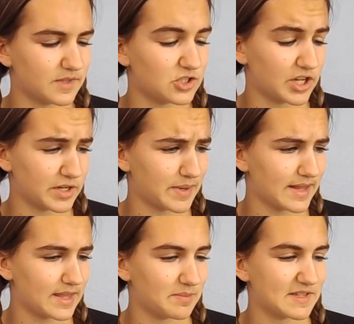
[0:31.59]
the January
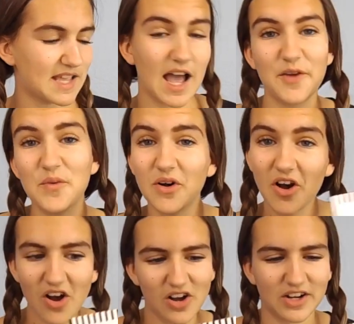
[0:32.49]
theme, is I Will
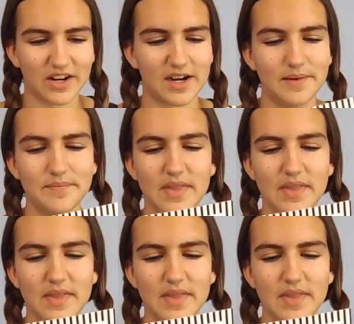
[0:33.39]
Conquer,